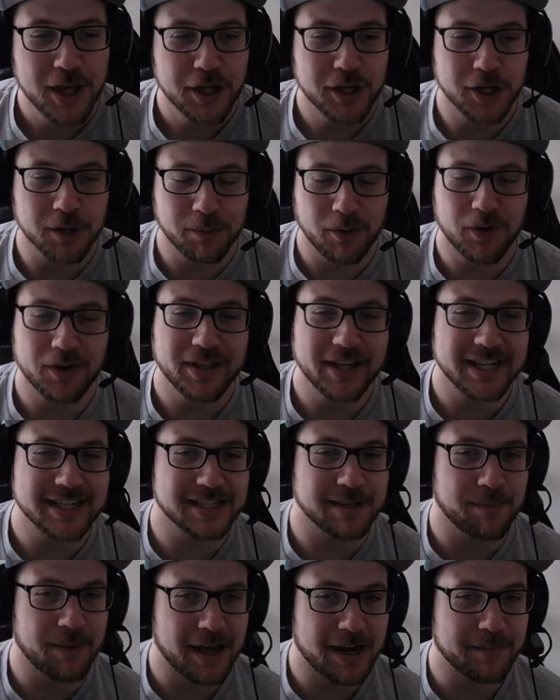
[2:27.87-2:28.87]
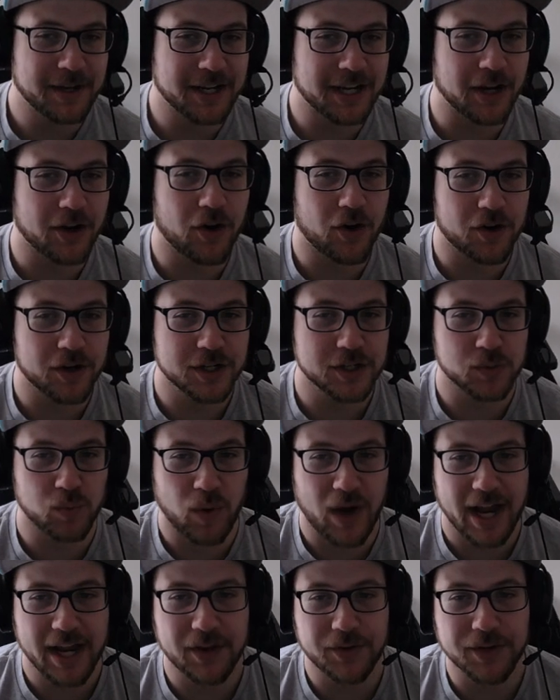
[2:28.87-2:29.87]
Your opponent then has to bottom deck a card is
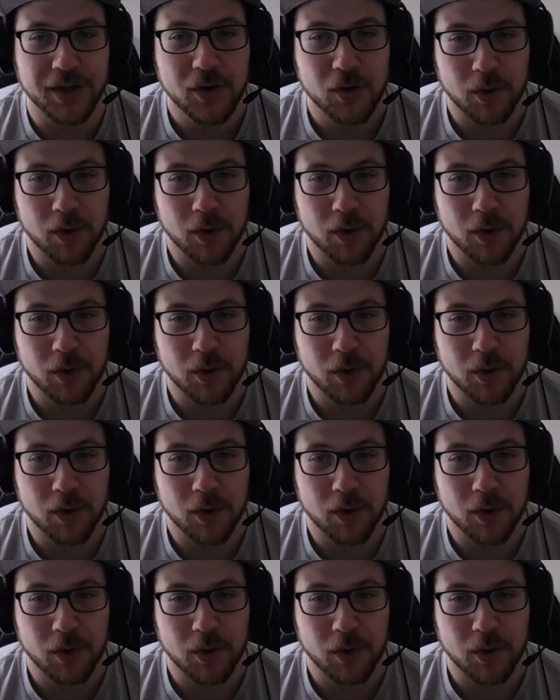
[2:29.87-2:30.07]
wild.